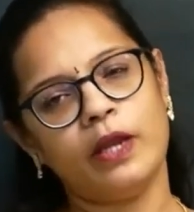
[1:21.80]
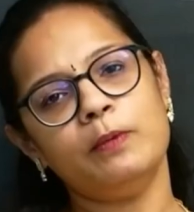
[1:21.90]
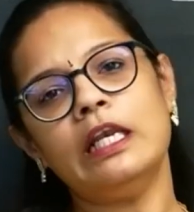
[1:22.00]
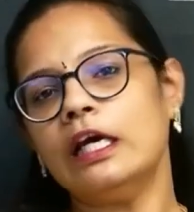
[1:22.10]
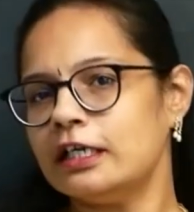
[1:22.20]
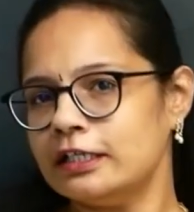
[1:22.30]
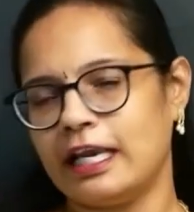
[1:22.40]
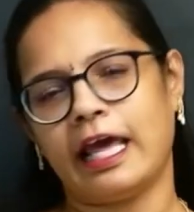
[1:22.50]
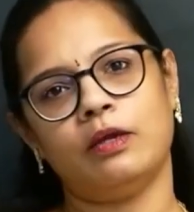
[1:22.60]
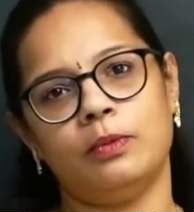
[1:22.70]
When we learn
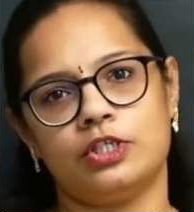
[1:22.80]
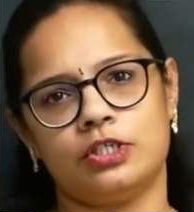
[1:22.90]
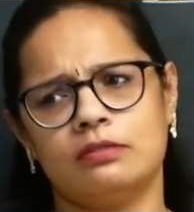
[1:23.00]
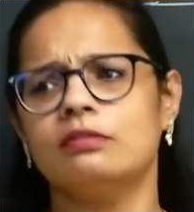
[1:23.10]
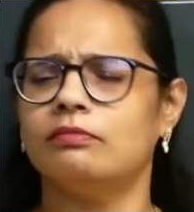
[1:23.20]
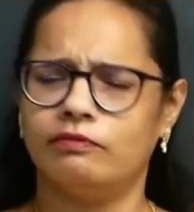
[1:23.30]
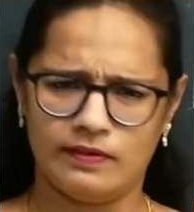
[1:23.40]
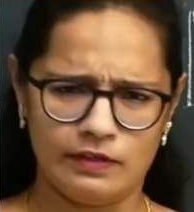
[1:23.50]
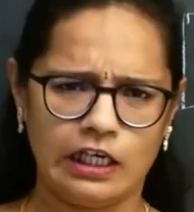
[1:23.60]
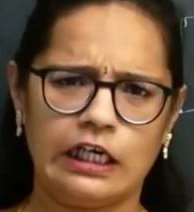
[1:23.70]
a language,
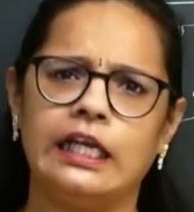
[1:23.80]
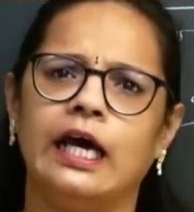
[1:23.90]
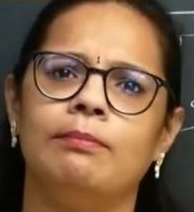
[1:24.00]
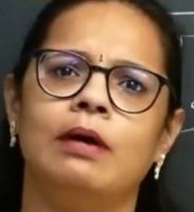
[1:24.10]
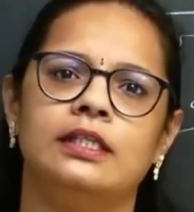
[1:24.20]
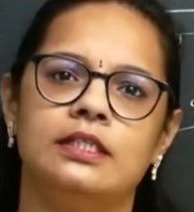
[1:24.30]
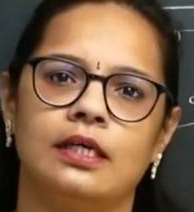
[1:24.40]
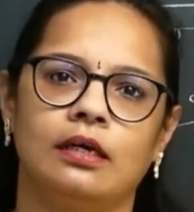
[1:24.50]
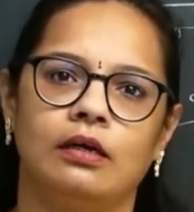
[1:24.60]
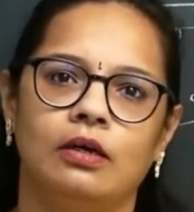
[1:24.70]
when we learn our mother
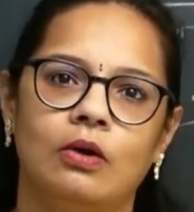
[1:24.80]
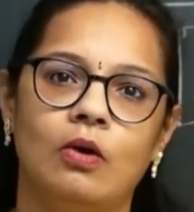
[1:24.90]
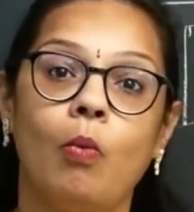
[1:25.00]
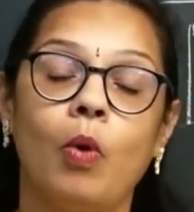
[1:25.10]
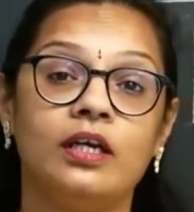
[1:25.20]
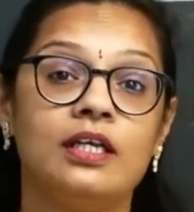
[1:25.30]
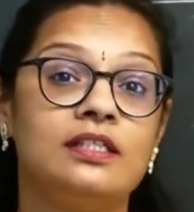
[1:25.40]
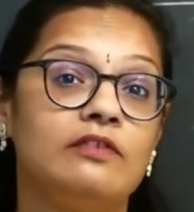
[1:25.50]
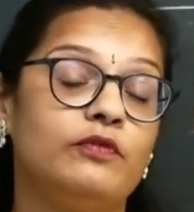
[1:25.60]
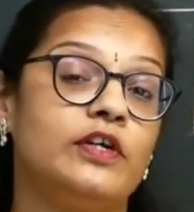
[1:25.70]
tongue, what
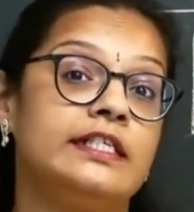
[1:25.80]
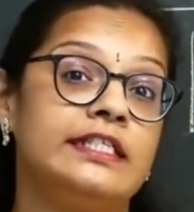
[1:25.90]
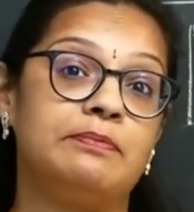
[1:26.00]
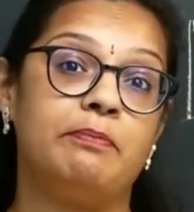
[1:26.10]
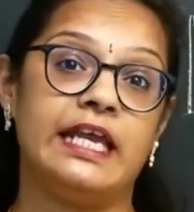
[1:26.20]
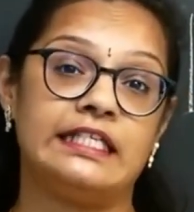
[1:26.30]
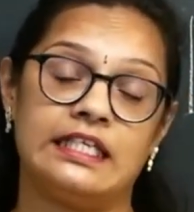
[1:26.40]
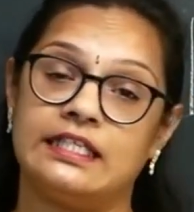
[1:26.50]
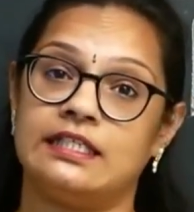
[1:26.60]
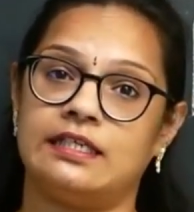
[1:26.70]
is the first
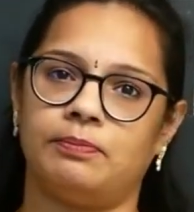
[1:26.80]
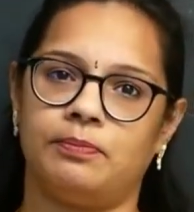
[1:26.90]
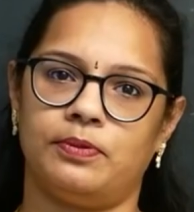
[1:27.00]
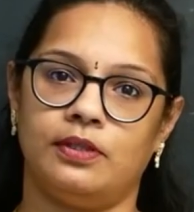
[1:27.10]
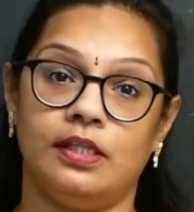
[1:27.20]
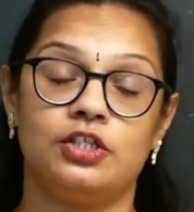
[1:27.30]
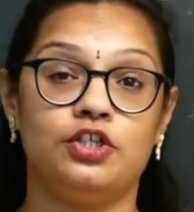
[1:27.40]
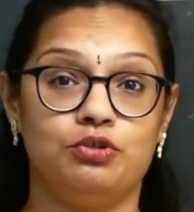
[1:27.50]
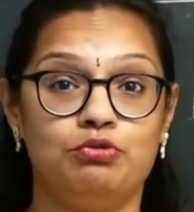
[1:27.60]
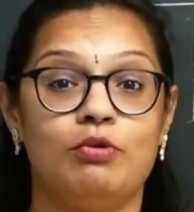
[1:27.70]
basic step
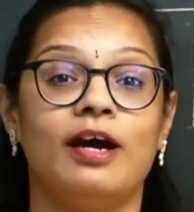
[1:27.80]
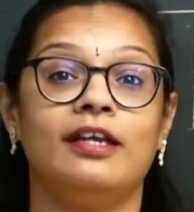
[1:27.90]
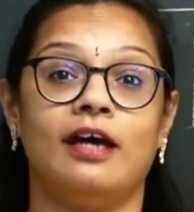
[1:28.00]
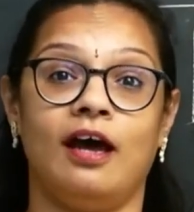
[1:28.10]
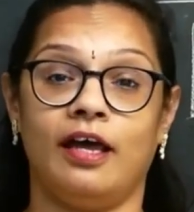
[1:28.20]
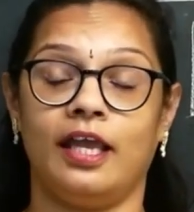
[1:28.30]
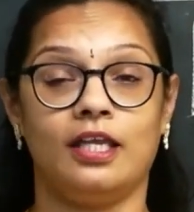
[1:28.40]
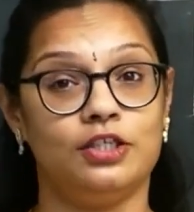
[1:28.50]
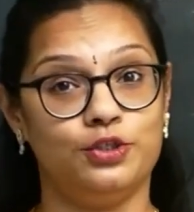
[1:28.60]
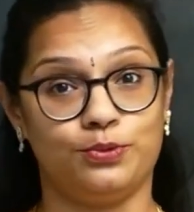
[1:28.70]
that you and I
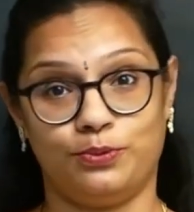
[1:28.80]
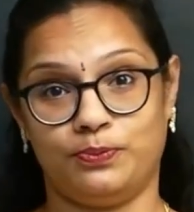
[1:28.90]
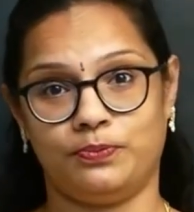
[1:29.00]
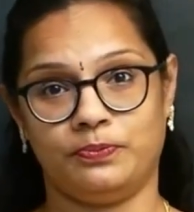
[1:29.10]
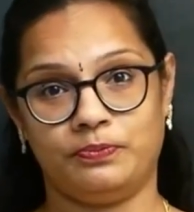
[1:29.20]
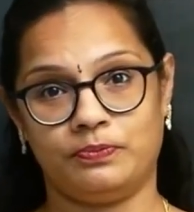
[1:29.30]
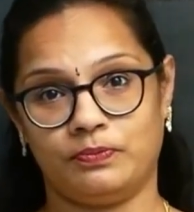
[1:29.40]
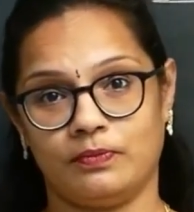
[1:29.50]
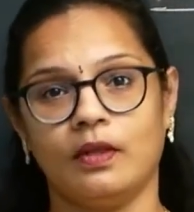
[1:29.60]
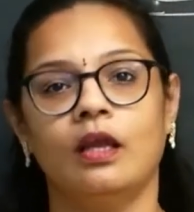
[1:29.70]
do?
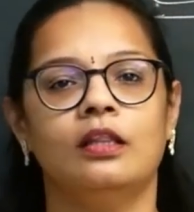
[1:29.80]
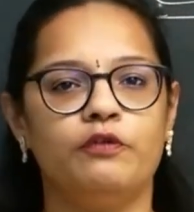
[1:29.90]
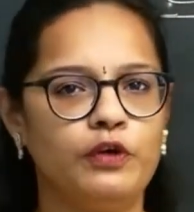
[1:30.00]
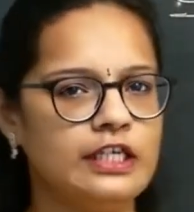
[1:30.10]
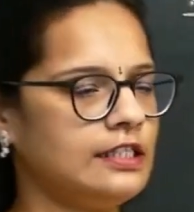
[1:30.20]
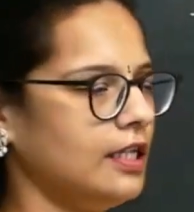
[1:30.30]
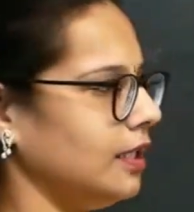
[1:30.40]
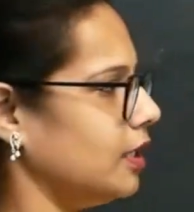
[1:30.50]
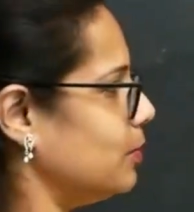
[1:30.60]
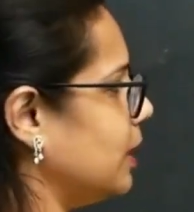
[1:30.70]
The first
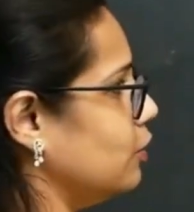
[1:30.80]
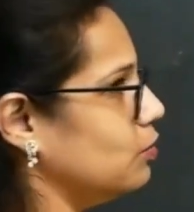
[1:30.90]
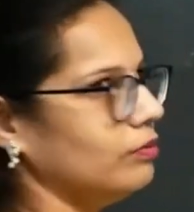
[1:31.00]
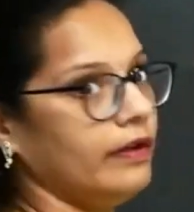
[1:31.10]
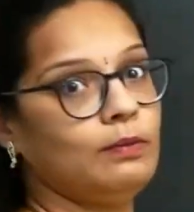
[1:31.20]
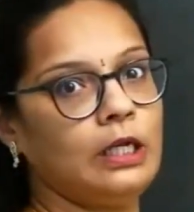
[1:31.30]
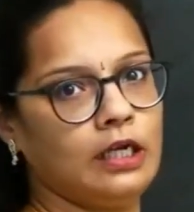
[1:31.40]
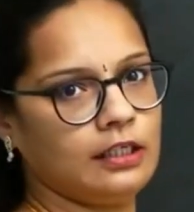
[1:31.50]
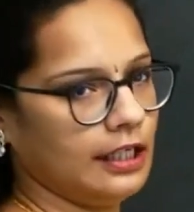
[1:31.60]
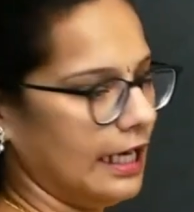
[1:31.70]
thing that we do when we
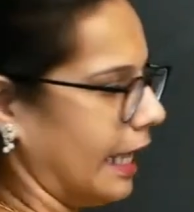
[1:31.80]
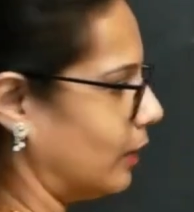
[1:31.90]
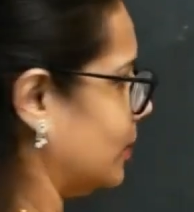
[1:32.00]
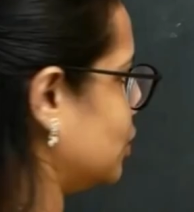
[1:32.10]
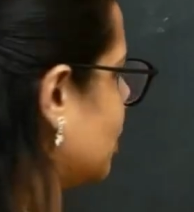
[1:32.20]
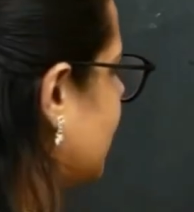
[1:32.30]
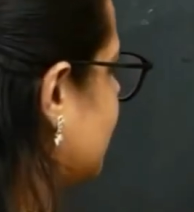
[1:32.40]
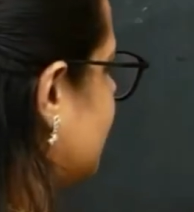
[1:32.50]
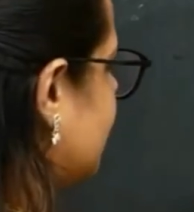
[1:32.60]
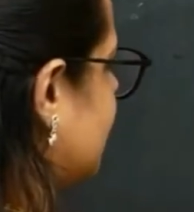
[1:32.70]
learn a language
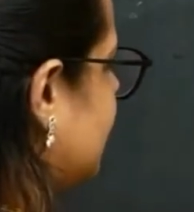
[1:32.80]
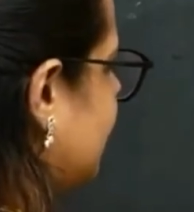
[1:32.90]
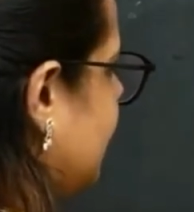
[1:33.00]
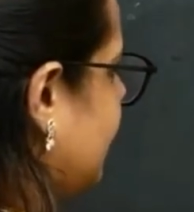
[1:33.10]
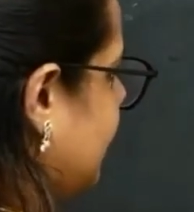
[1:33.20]
is